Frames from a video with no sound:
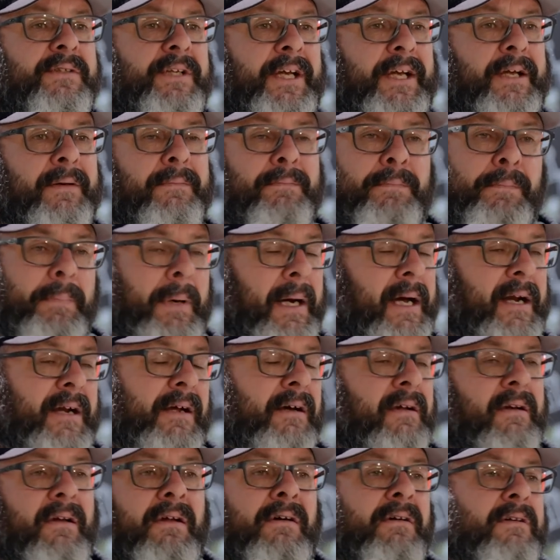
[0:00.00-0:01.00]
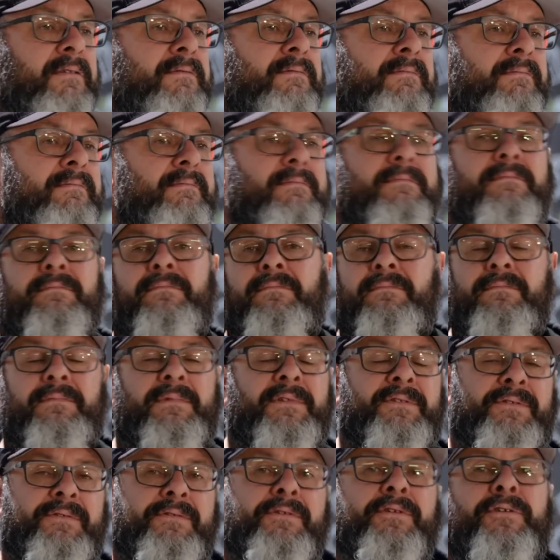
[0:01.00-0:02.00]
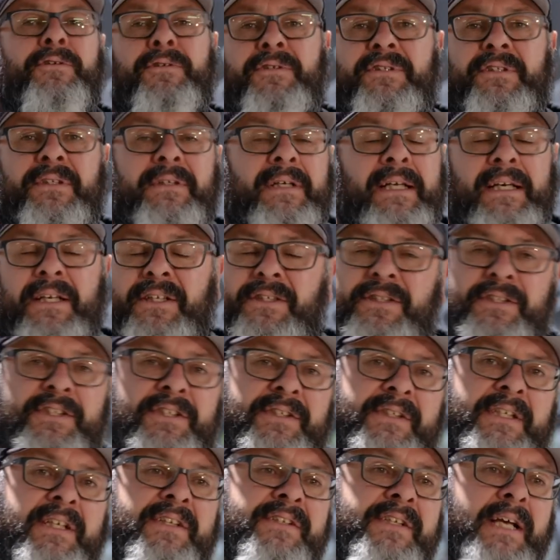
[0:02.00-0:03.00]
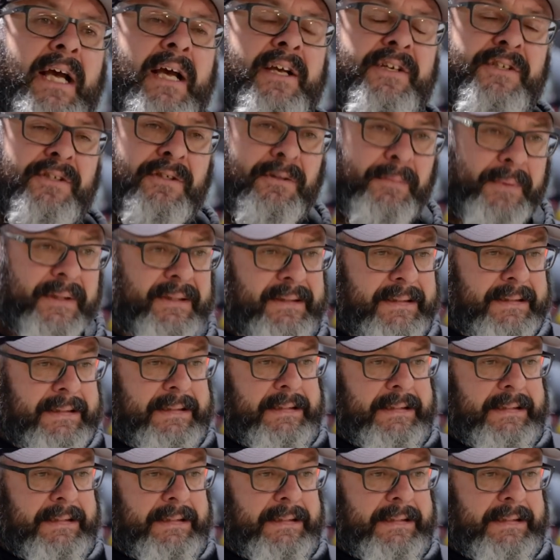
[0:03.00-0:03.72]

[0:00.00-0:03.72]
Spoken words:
You can put it along, cruise it, and it's just sensational, but